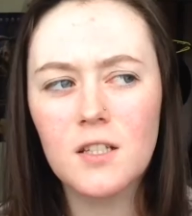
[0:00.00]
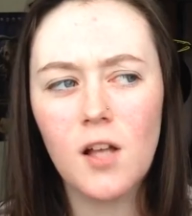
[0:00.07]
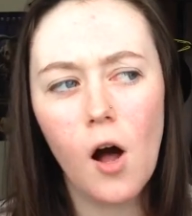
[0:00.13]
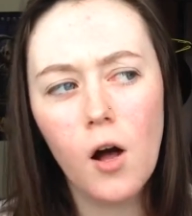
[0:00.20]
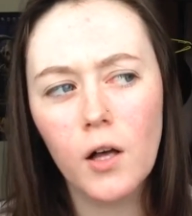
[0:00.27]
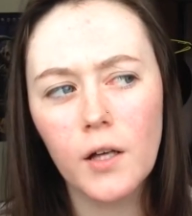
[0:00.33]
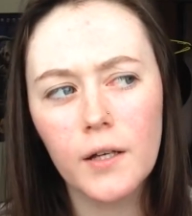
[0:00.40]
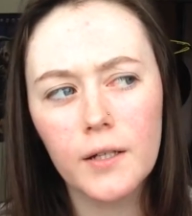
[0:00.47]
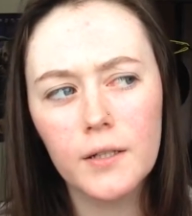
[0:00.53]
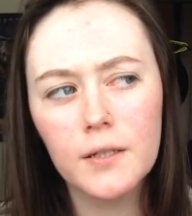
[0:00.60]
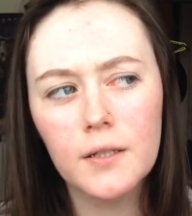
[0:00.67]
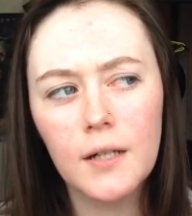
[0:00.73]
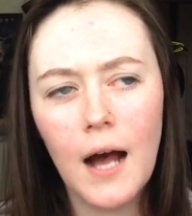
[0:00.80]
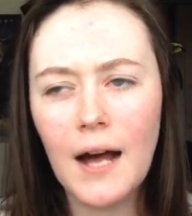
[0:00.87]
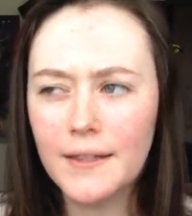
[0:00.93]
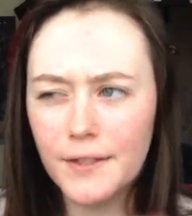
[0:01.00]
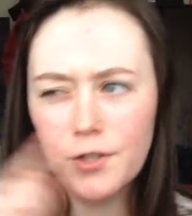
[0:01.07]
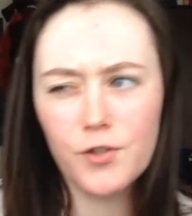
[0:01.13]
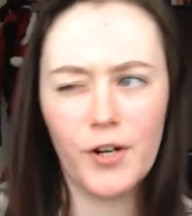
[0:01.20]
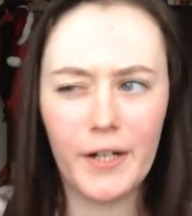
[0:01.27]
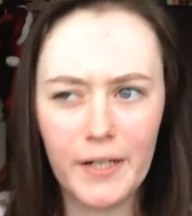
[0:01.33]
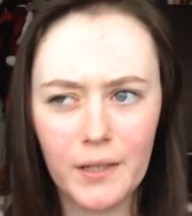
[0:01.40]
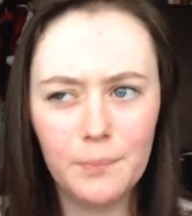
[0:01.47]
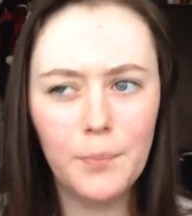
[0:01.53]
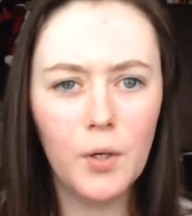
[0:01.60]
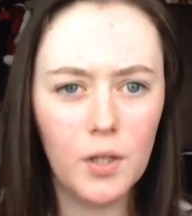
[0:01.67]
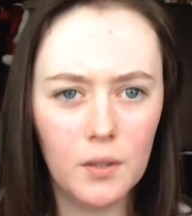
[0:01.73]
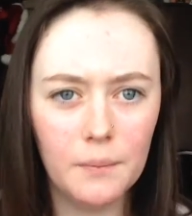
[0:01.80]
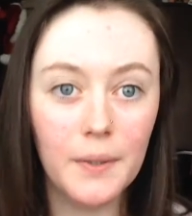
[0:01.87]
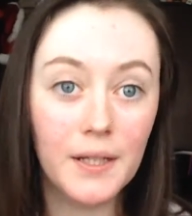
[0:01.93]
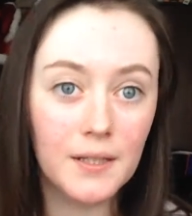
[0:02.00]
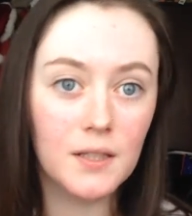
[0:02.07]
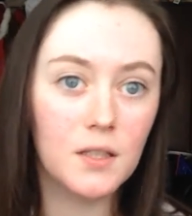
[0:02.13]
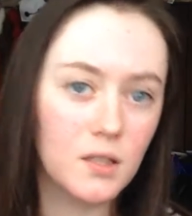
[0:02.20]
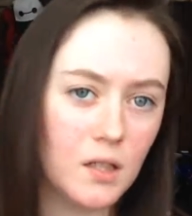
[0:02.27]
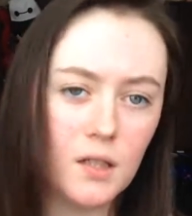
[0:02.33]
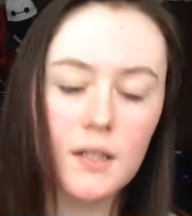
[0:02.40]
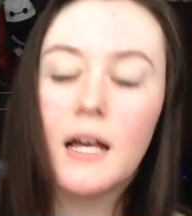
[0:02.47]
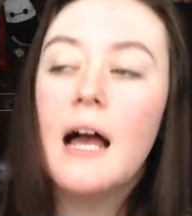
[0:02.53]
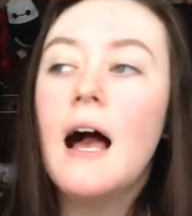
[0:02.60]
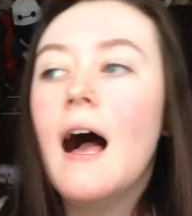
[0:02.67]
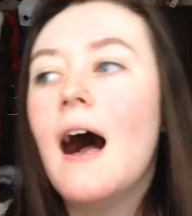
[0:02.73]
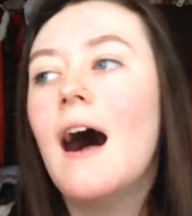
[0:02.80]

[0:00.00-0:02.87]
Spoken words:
the song and the drink, but mainly the song.